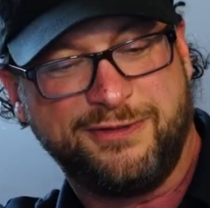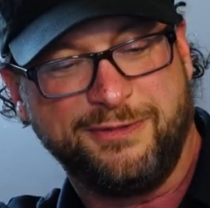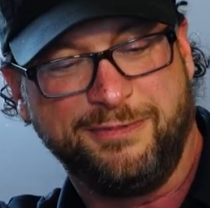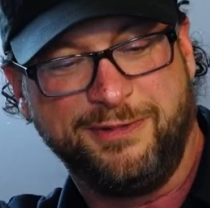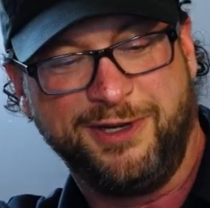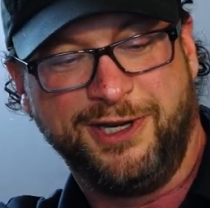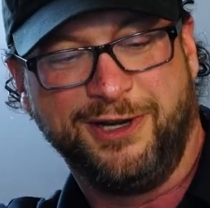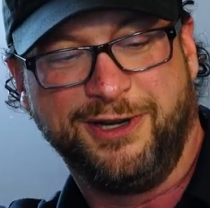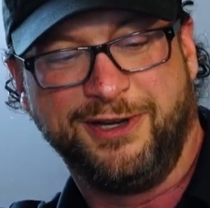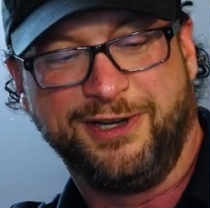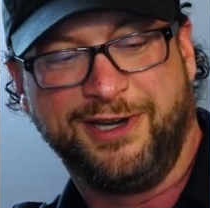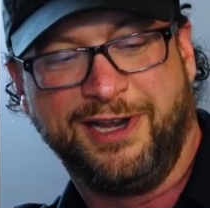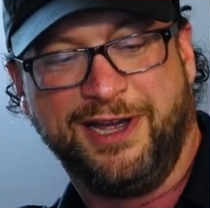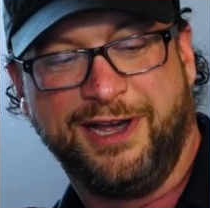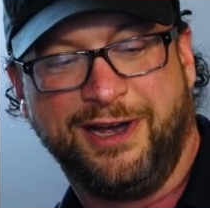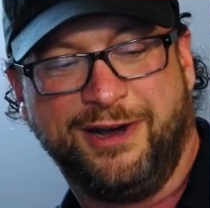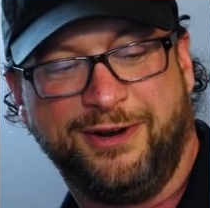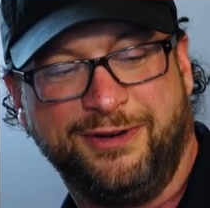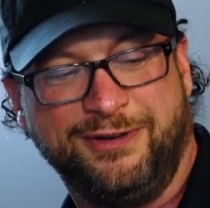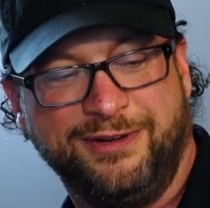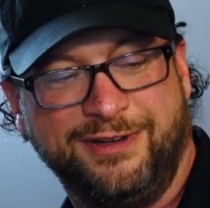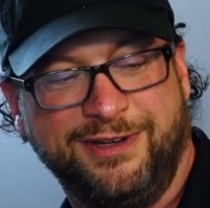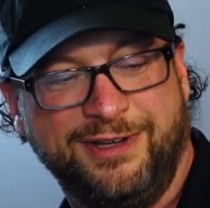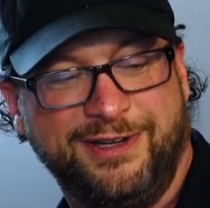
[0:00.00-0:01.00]
from here
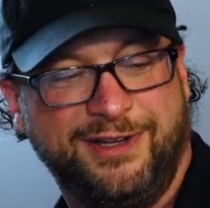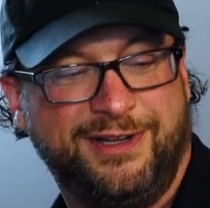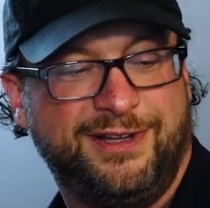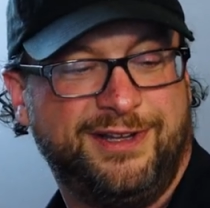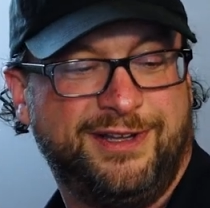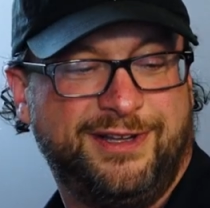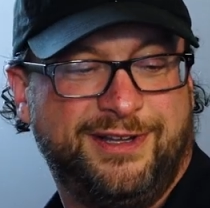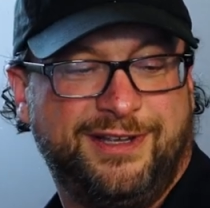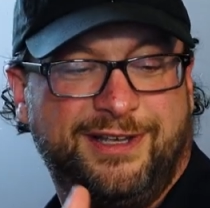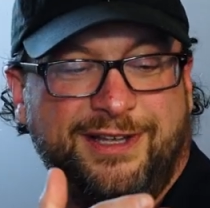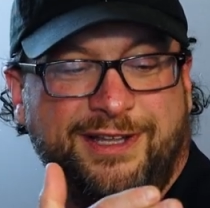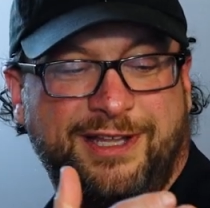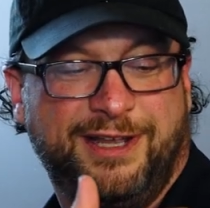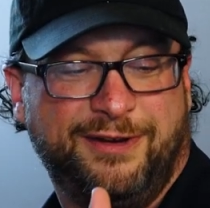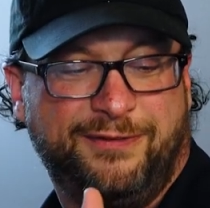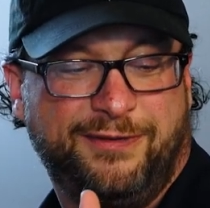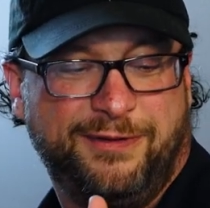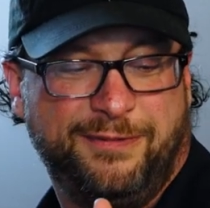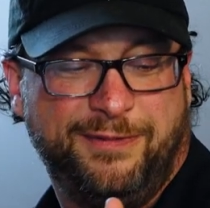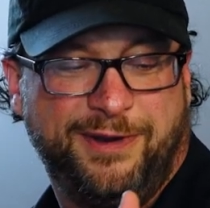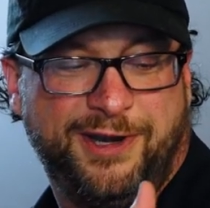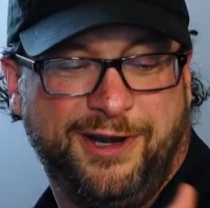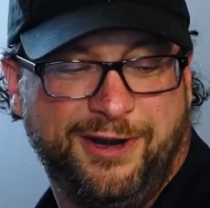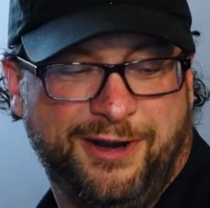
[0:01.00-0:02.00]
down, and then
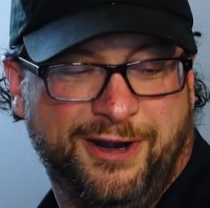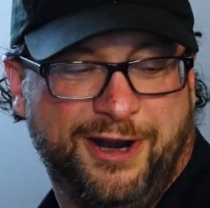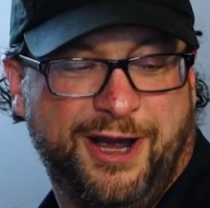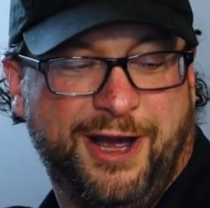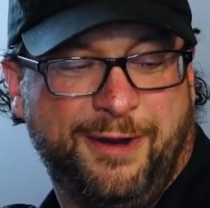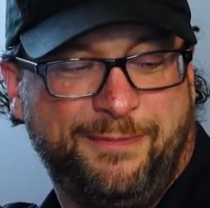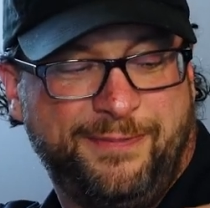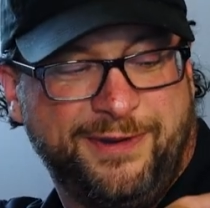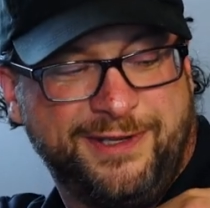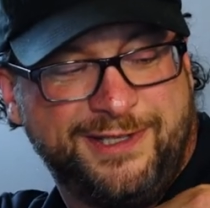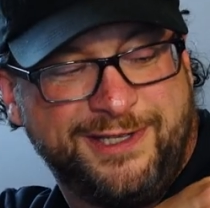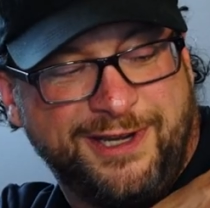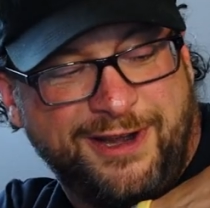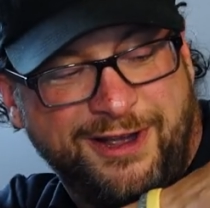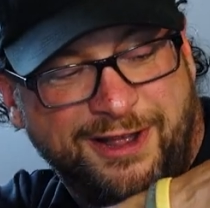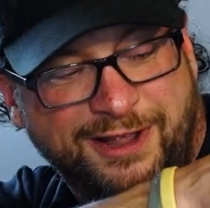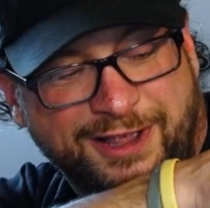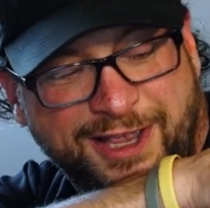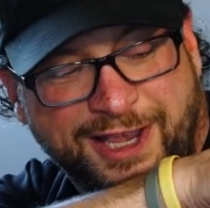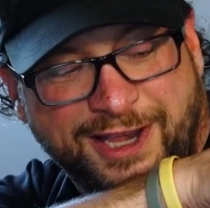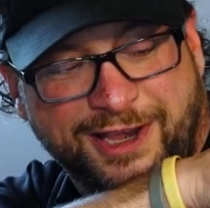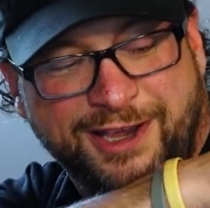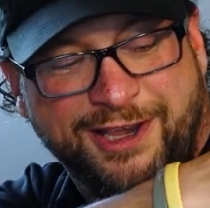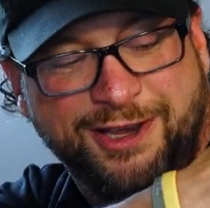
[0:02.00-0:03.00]
from here up, it
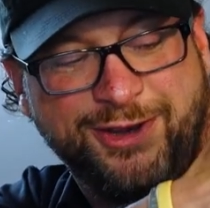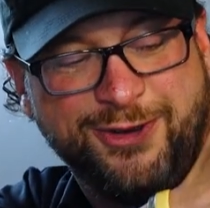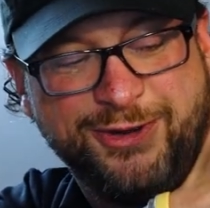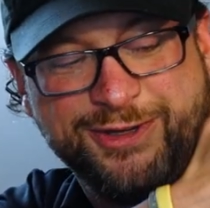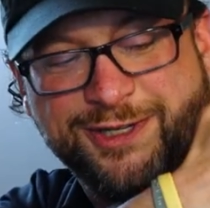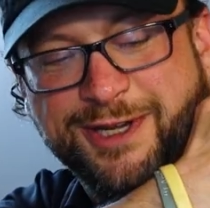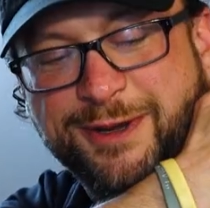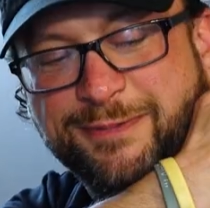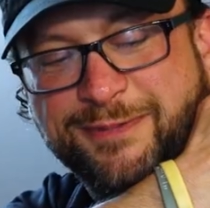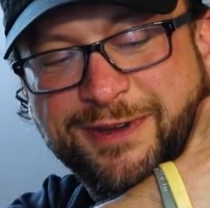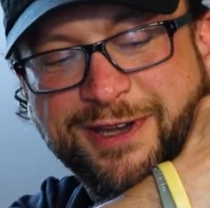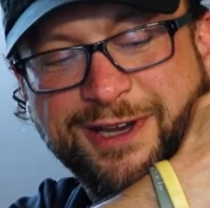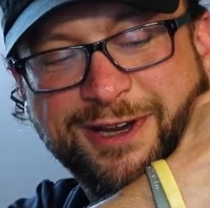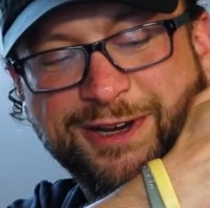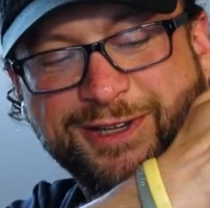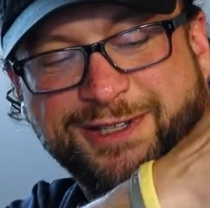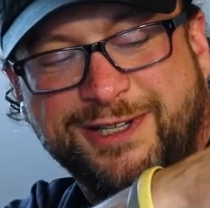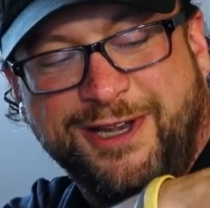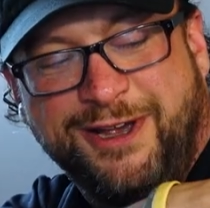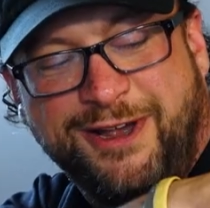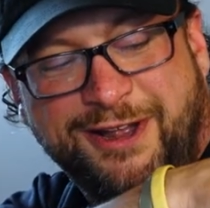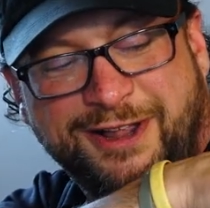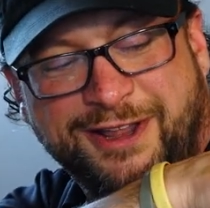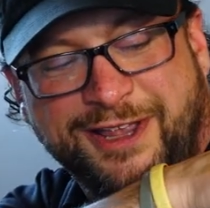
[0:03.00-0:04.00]
goes up to here.
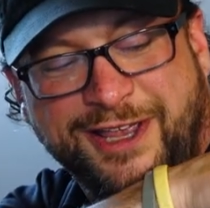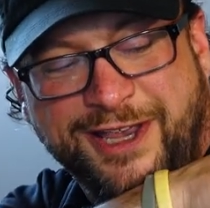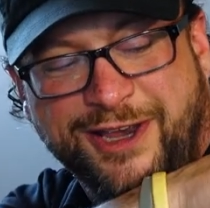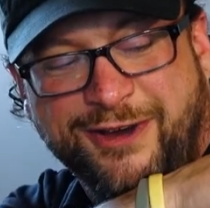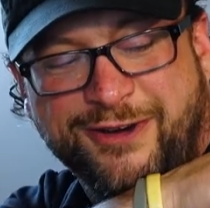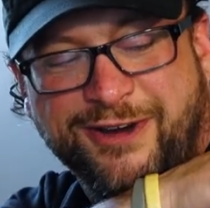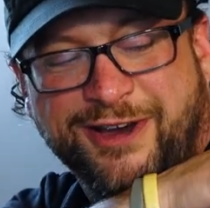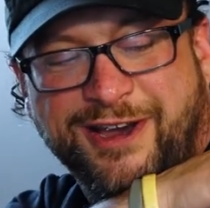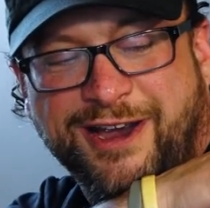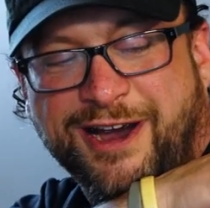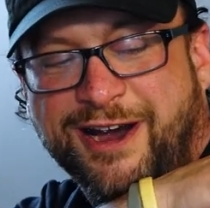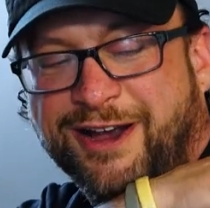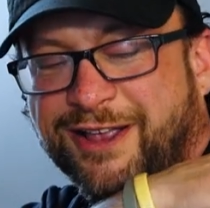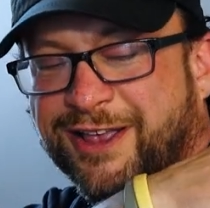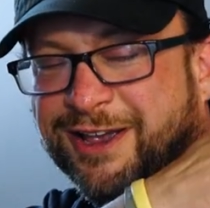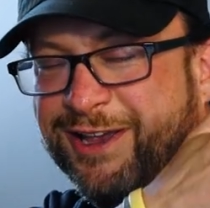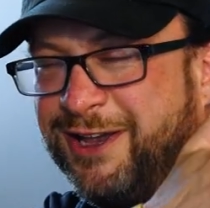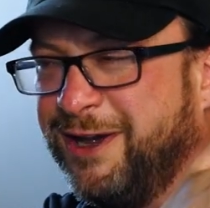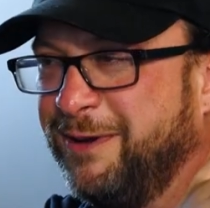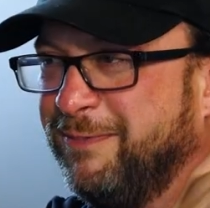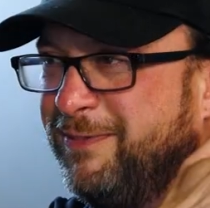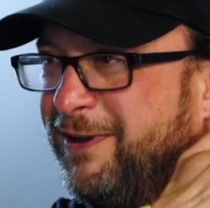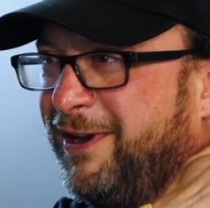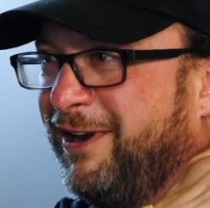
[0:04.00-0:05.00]
It's all Angry
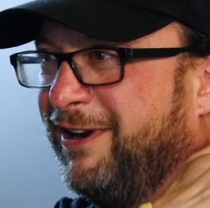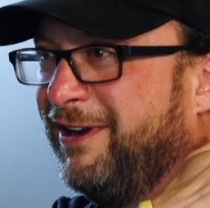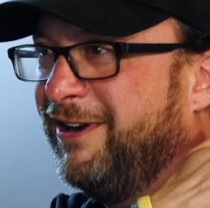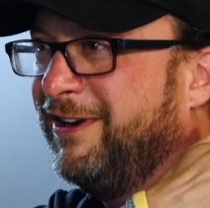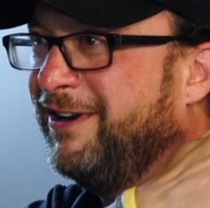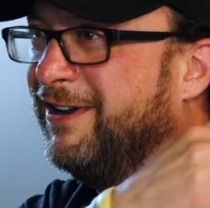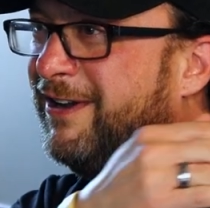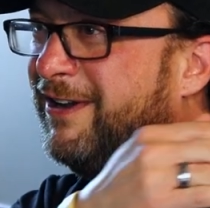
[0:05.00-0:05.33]
Garlic up here.